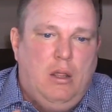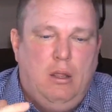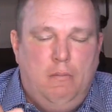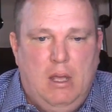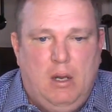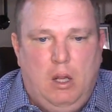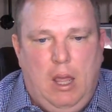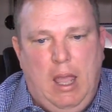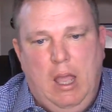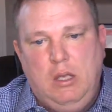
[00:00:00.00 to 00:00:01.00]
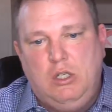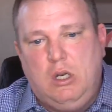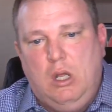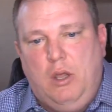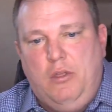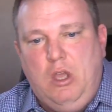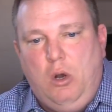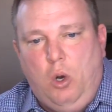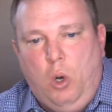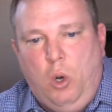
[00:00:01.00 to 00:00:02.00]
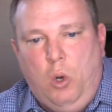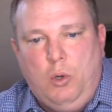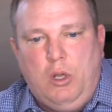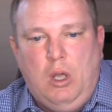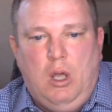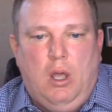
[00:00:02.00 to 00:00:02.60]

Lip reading: the middle-aged, the old,